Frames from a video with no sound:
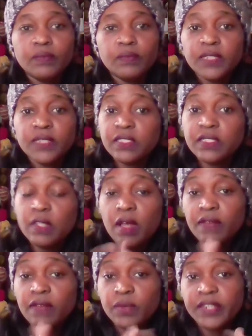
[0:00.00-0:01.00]

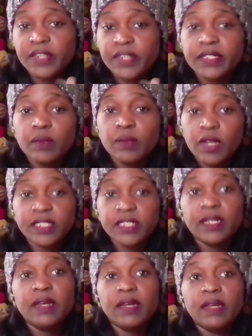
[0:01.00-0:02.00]
dishcloths,
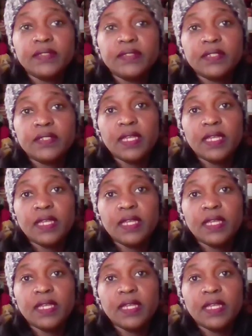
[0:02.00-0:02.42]
washcloths,